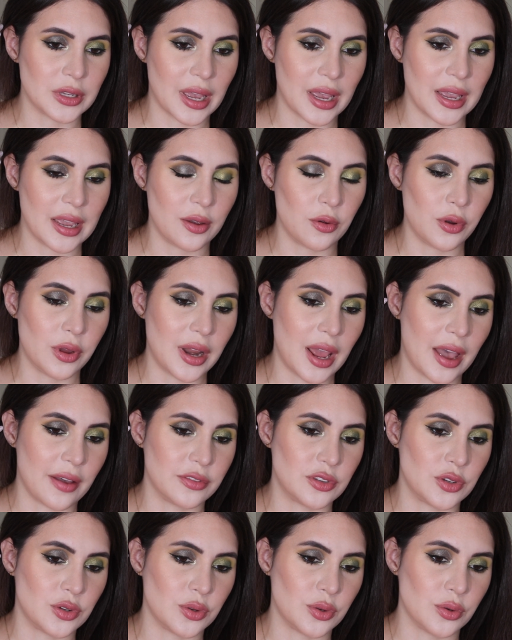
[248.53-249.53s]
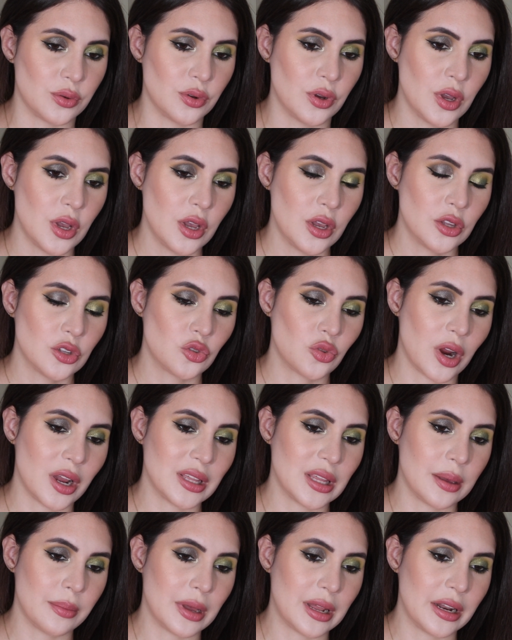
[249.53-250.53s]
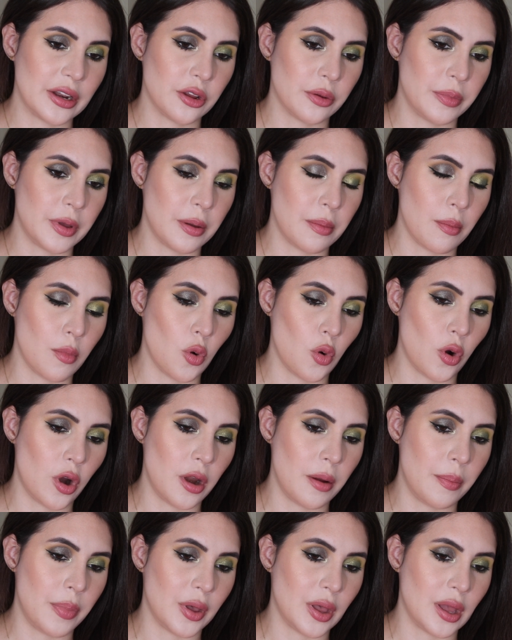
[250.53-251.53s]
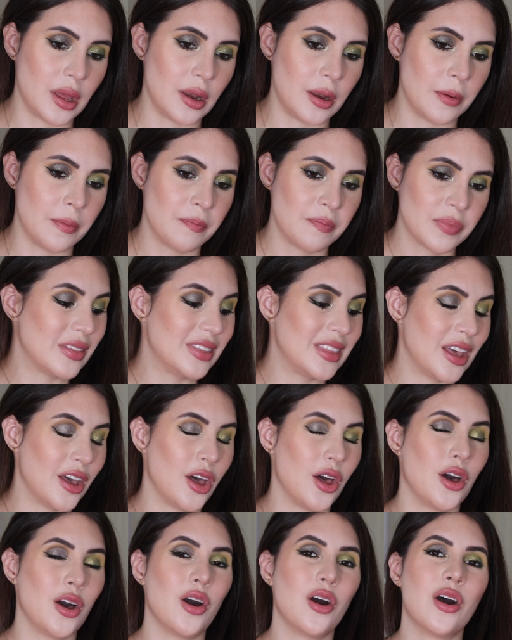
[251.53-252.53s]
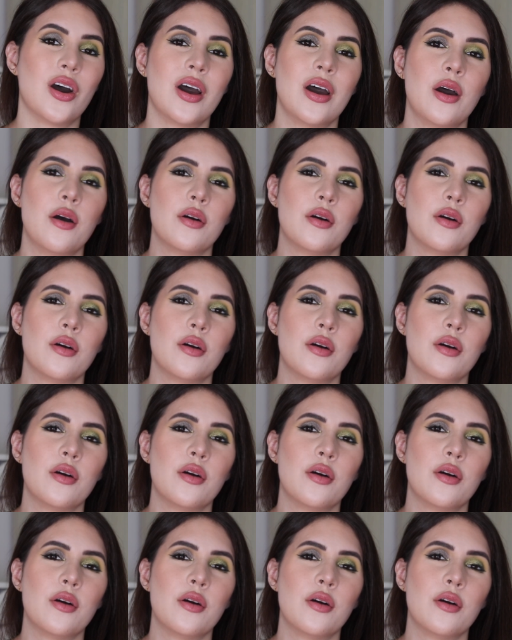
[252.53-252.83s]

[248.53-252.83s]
I would have to try them a little bit more, but the